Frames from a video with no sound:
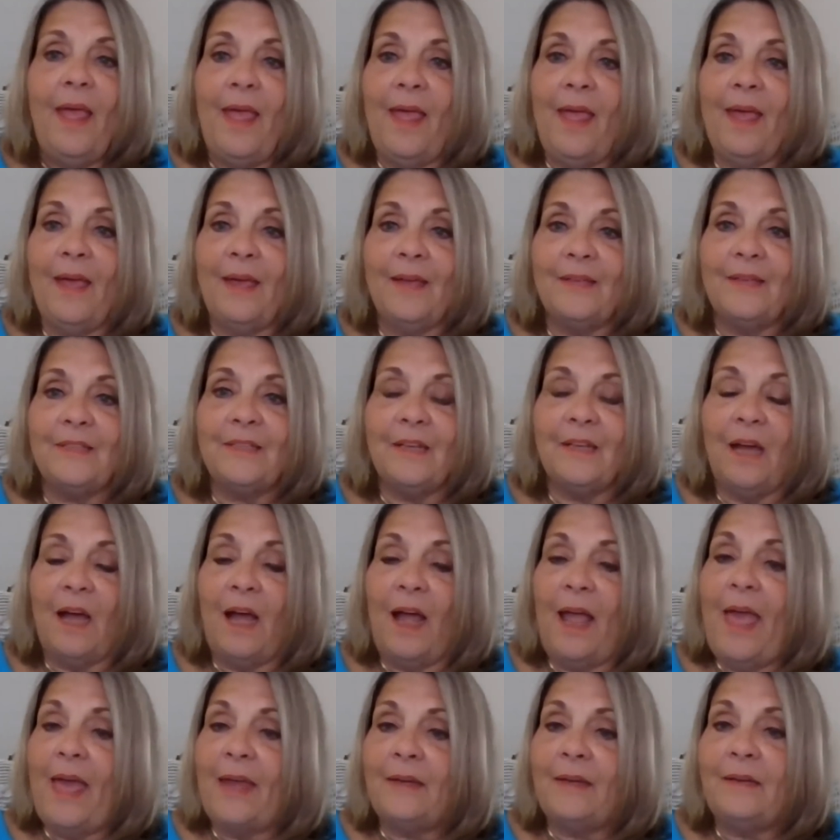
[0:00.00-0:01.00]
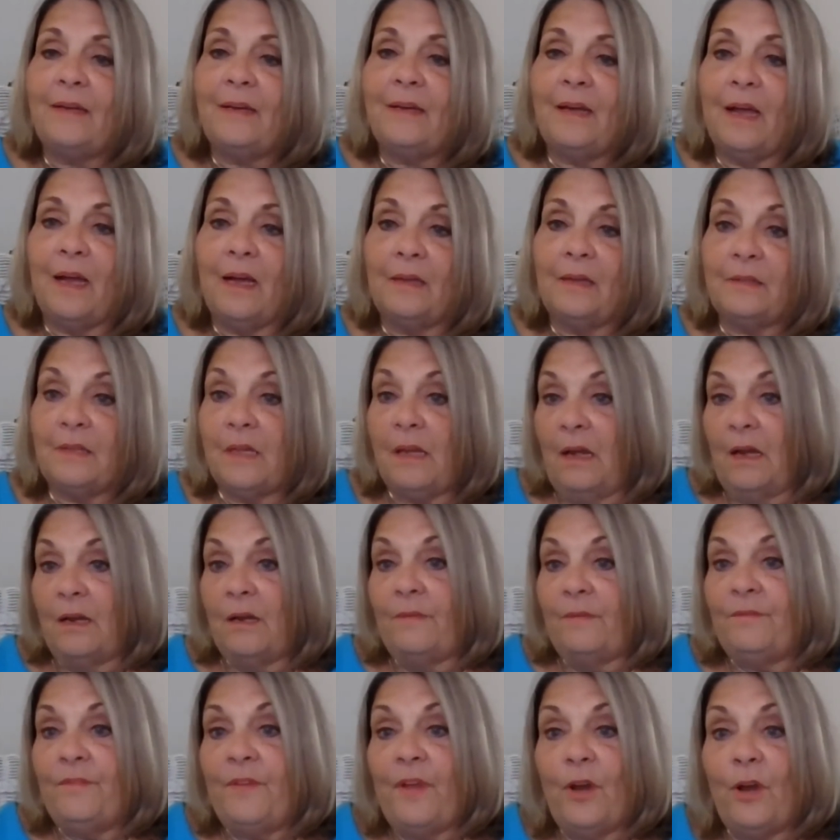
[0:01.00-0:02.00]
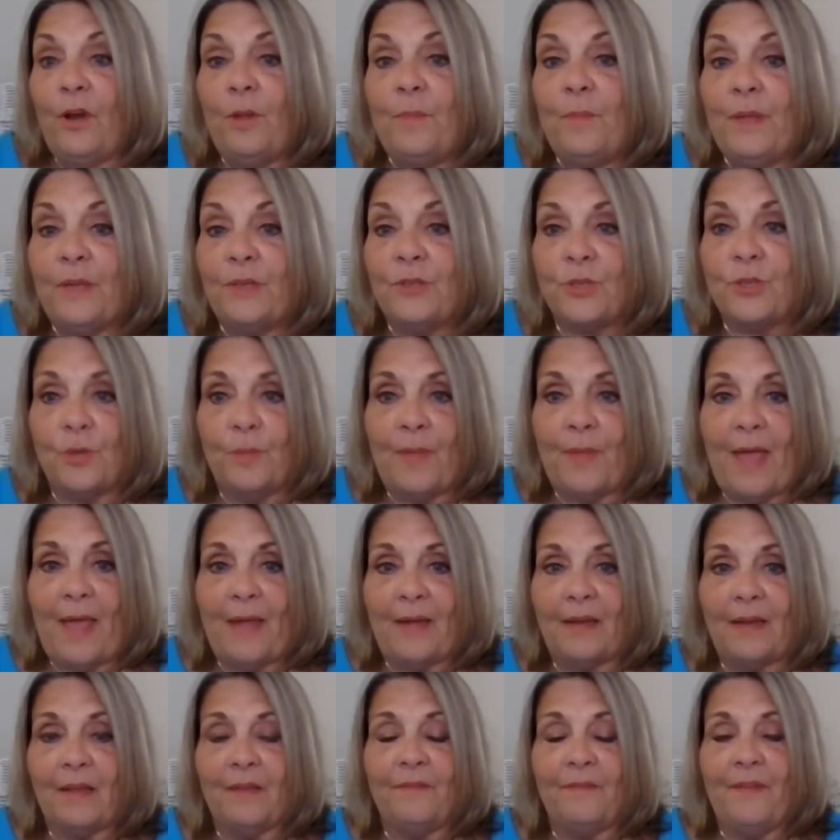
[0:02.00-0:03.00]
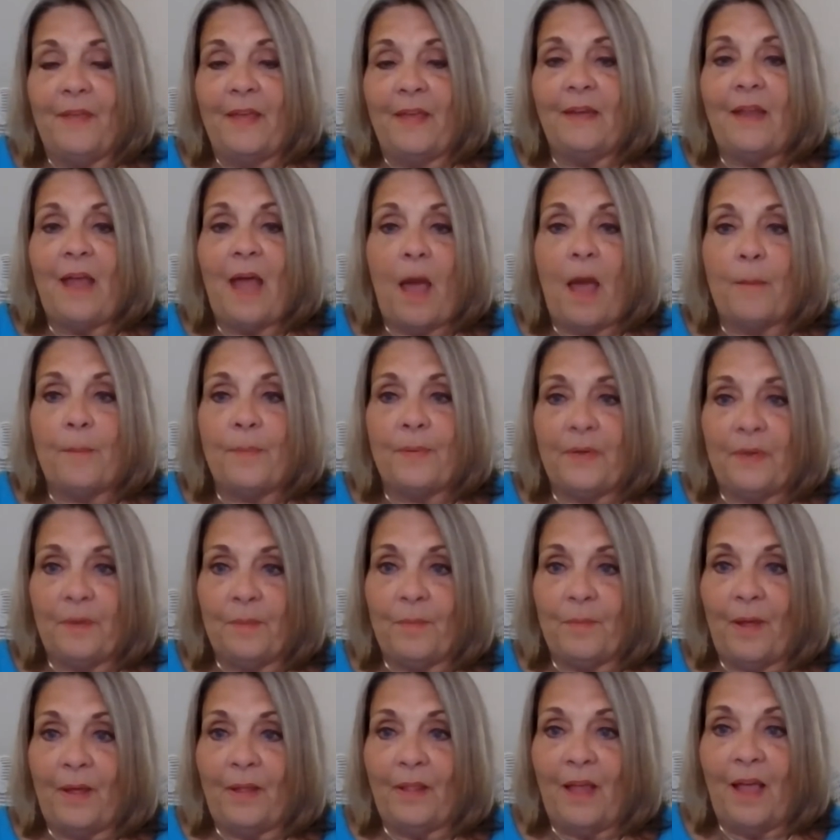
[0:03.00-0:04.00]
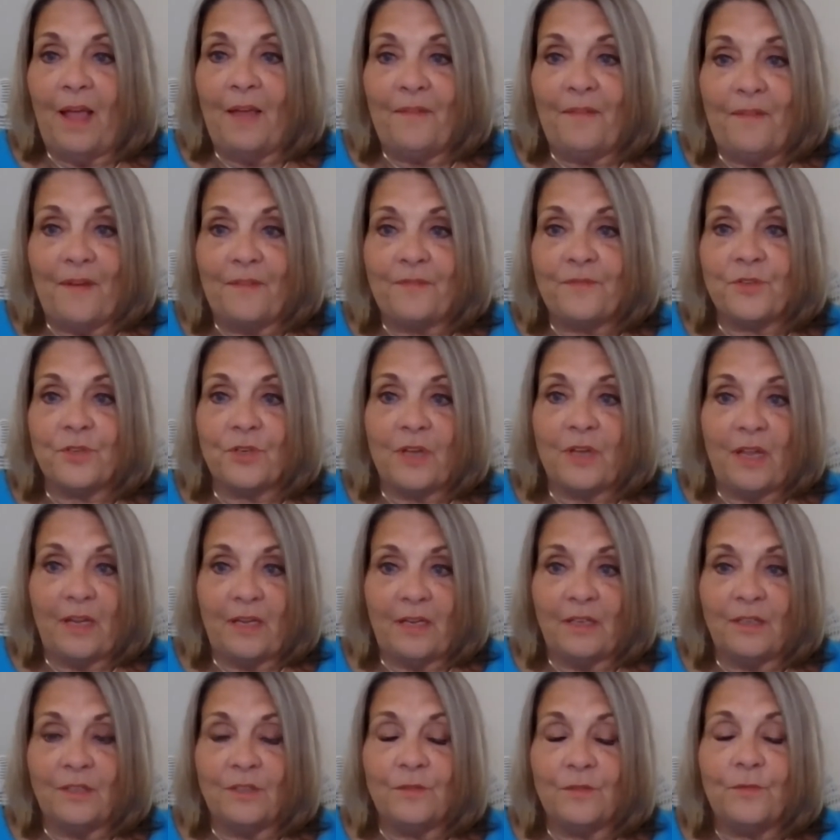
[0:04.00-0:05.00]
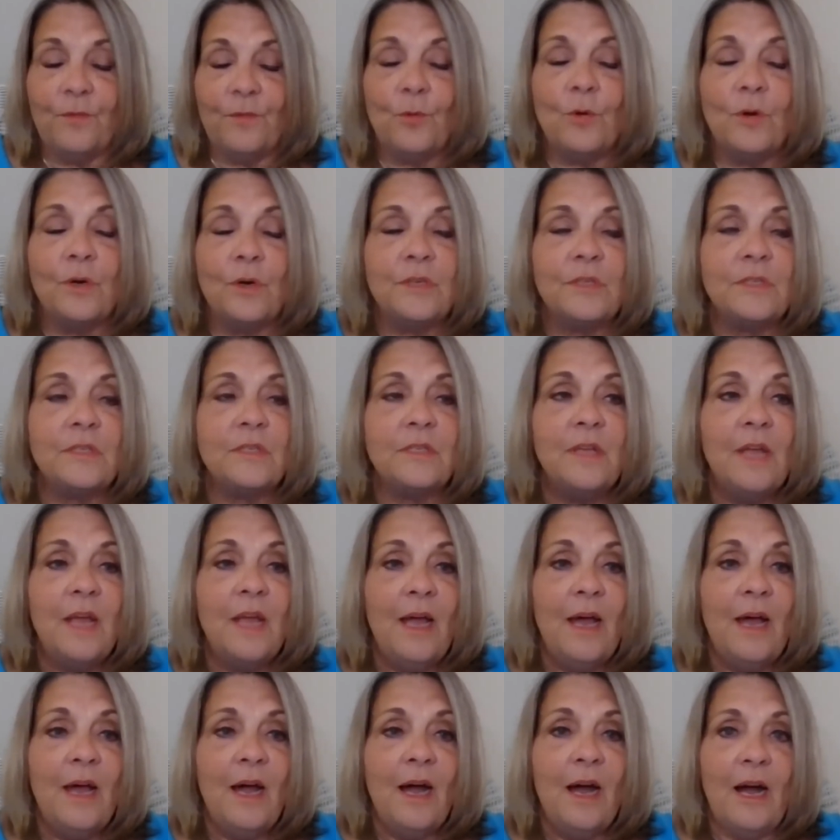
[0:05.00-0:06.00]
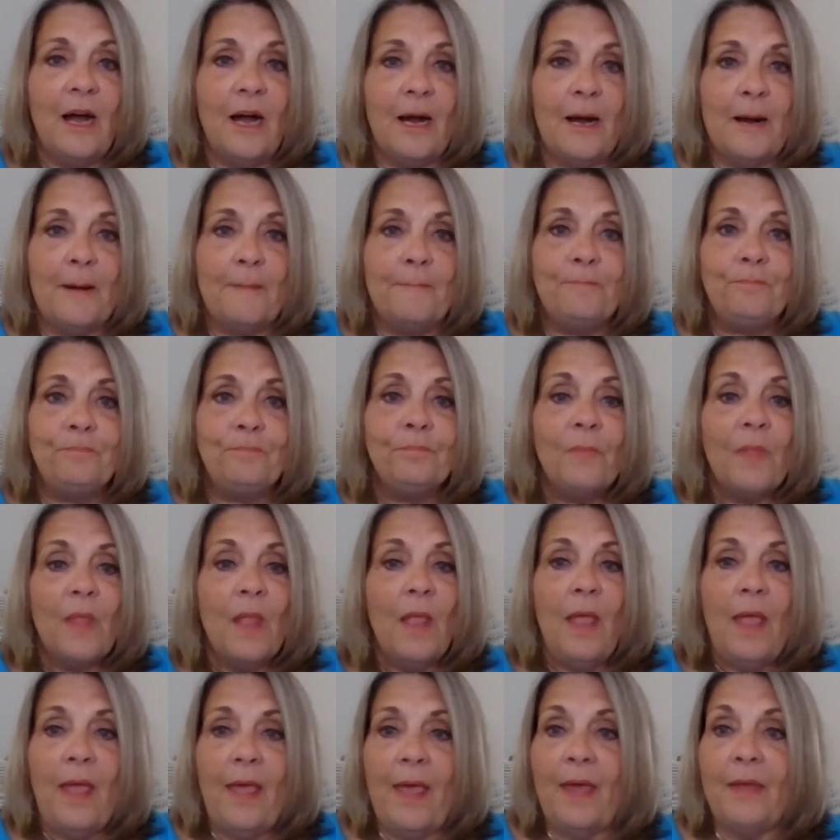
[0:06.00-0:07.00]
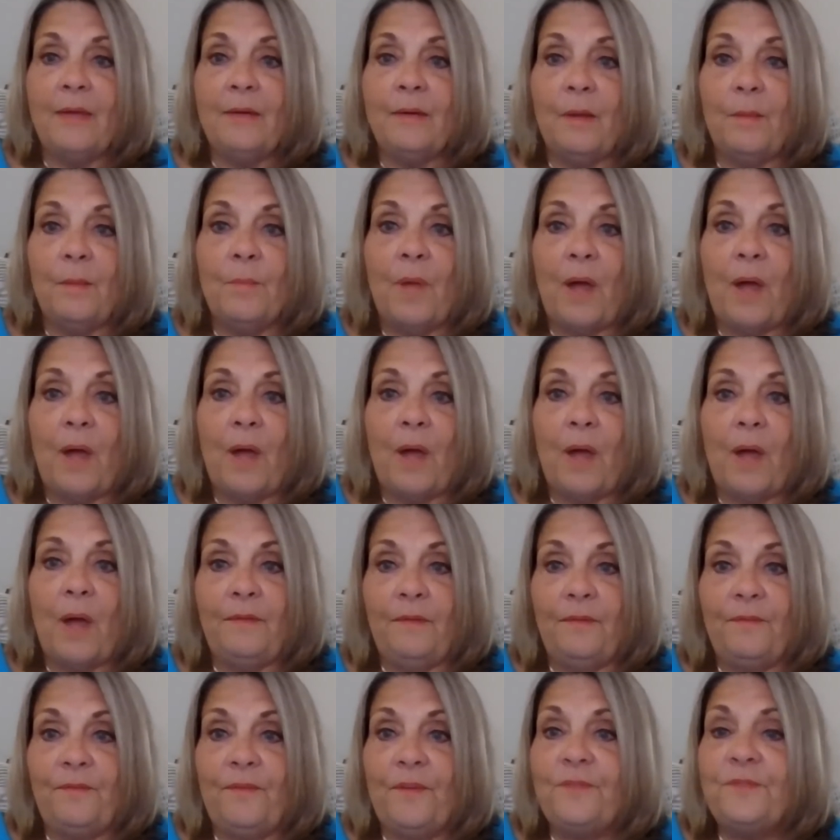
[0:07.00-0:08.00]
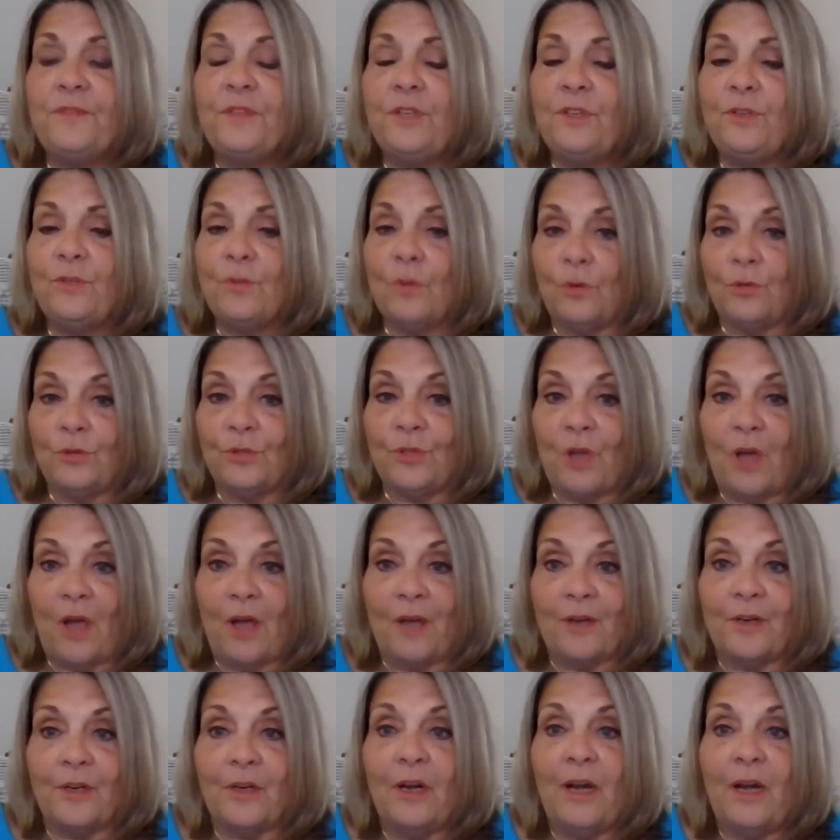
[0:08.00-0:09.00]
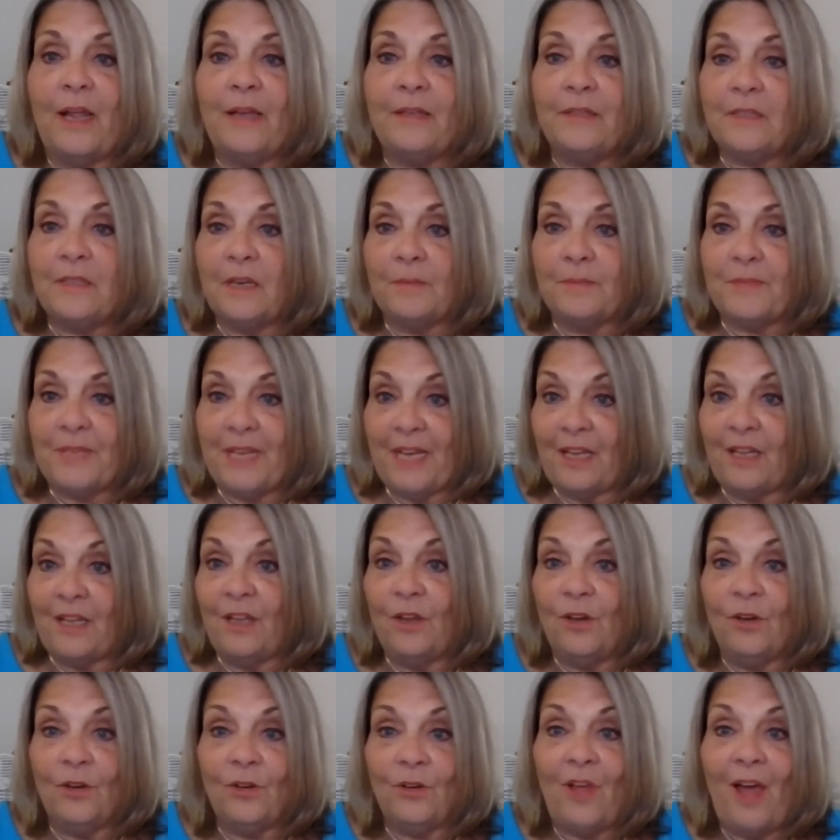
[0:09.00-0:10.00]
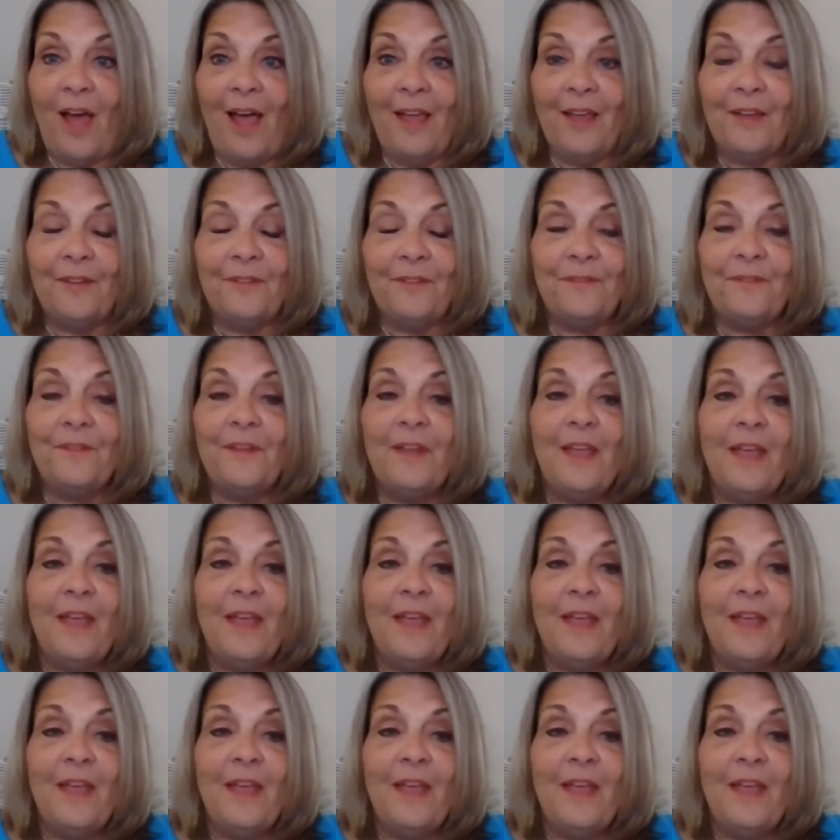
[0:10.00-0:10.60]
And I had a very big traumatic event happen in my life after getting a divorce. And my 15-year-old daughter ended up taking her life.